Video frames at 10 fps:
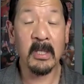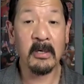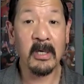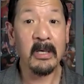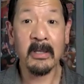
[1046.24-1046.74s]

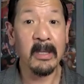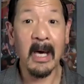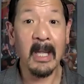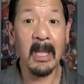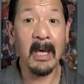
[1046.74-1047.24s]
clearly
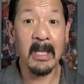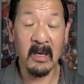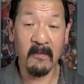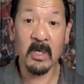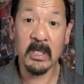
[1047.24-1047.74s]
not a lot of
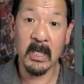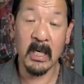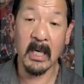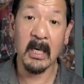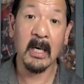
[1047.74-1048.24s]

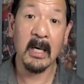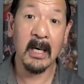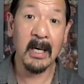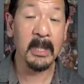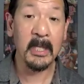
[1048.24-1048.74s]
diversity
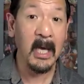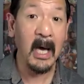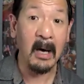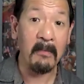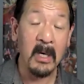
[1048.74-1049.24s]
at the
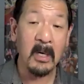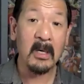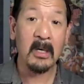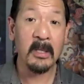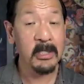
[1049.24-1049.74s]
top.
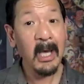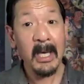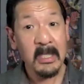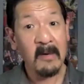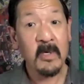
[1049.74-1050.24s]
There's a lot
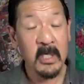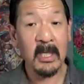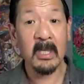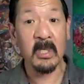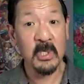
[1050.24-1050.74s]
of diversity
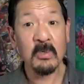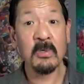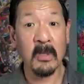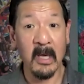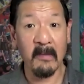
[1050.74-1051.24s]
at the
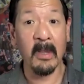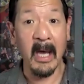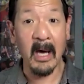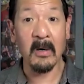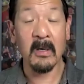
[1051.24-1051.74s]
junior level
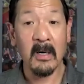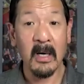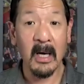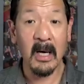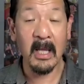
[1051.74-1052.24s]
now,
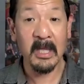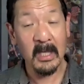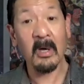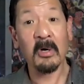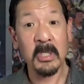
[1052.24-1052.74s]
and I
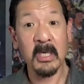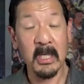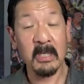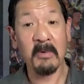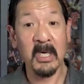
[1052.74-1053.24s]
think largely
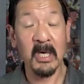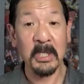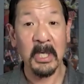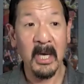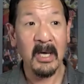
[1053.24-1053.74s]
it's
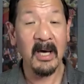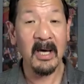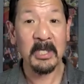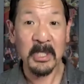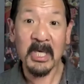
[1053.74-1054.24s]
because
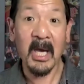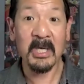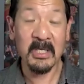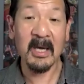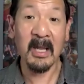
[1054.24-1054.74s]
society
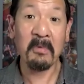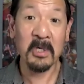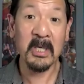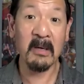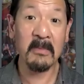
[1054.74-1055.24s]
has kind of
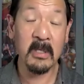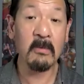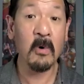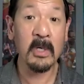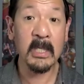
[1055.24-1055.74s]
pushed them
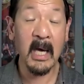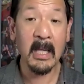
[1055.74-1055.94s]
towards that.